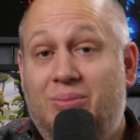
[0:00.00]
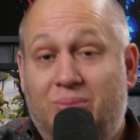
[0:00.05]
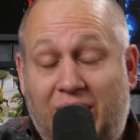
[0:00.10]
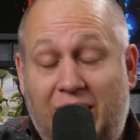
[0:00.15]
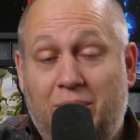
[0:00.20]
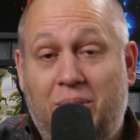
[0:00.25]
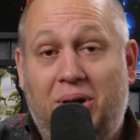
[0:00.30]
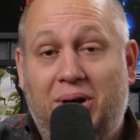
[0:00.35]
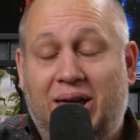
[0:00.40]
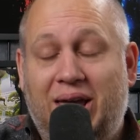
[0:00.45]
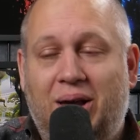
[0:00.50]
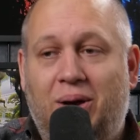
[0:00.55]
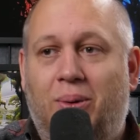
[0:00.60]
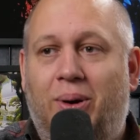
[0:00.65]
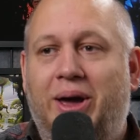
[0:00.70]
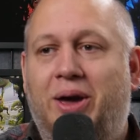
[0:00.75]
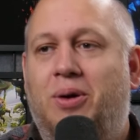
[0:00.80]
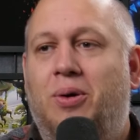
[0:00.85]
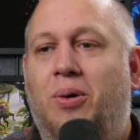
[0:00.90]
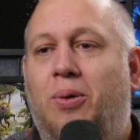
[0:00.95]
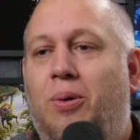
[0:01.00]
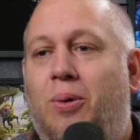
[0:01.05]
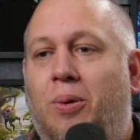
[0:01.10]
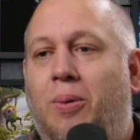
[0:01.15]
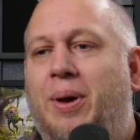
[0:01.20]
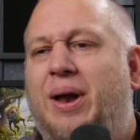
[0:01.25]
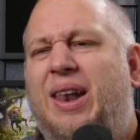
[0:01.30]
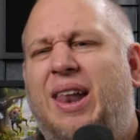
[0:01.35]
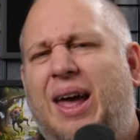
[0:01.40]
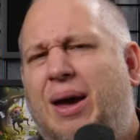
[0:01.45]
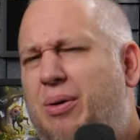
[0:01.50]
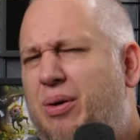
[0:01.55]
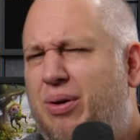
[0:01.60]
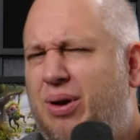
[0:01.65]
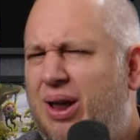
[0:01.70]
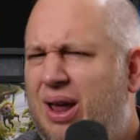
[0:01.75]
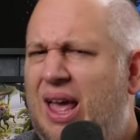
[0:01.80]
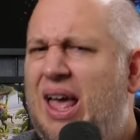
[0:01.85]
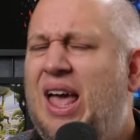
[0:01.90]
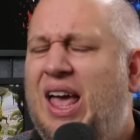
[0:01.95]
they were looking quite cool and they were,
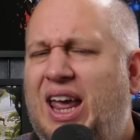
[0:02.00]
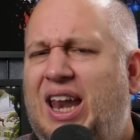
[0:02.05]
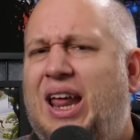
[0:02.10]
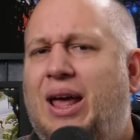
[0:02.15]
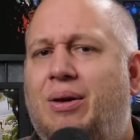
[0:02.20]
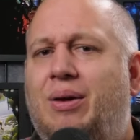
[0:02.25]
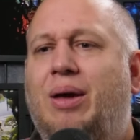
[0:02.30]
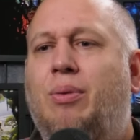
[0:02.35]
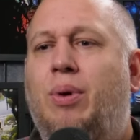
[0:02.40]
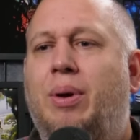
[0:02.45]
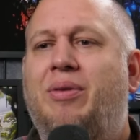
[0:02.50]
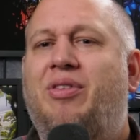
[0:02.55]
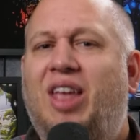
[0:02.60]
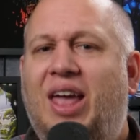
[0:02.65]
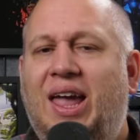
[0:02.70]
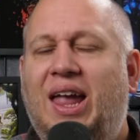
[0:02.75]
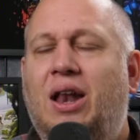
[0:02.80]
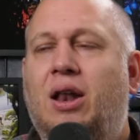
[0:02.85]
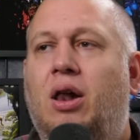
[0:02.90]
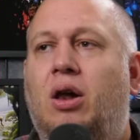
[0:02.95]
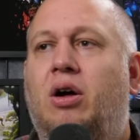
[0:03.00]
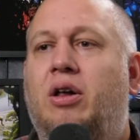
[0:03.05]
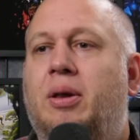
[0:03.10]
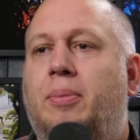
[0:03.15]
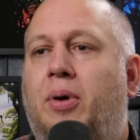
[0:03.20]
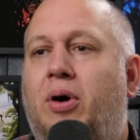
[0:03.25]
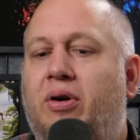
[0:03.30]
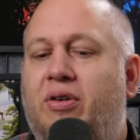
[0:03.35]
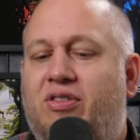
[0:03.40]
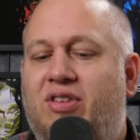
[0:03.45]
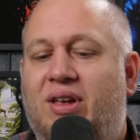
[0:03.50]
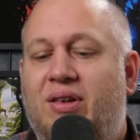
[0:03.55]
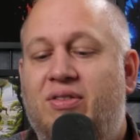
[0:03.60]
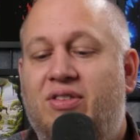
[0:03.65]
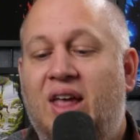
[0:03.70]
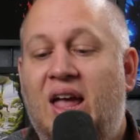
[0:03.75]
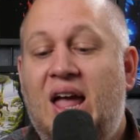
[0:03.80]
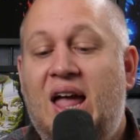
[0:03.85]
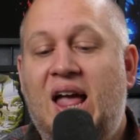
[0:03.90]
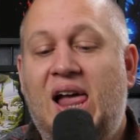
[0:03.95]
you know, we were ticking a lot of the boxes.